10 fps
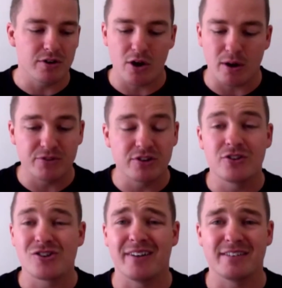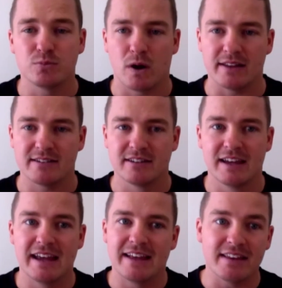no, I'm just going to try this once,
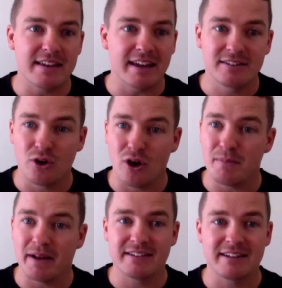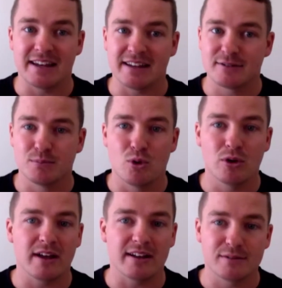the next time it's getting
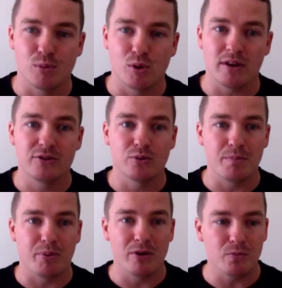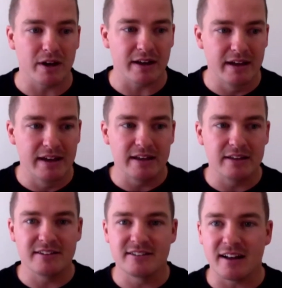smaller and smaller to a point where
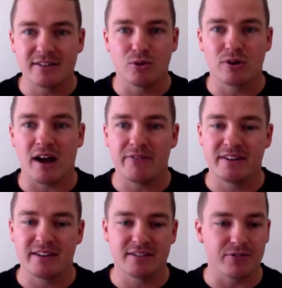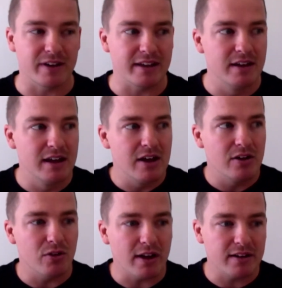you start to look after yourself. And
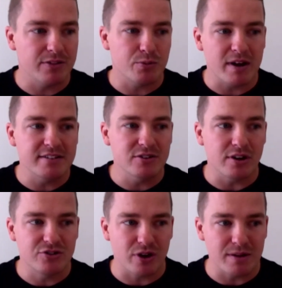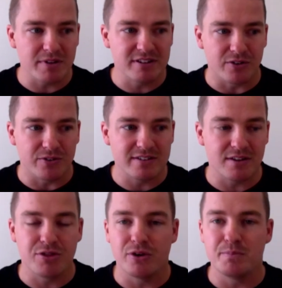like the reason I treat myself as
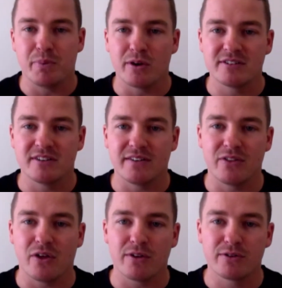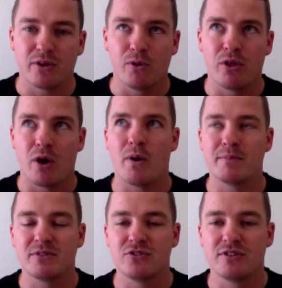a third person, although
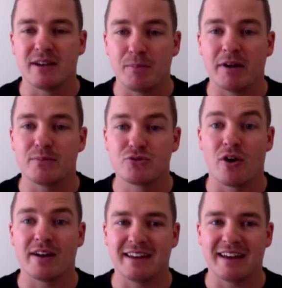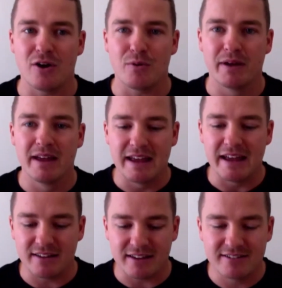I'm someone I'm trying to help,
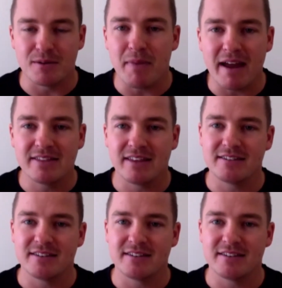is to make these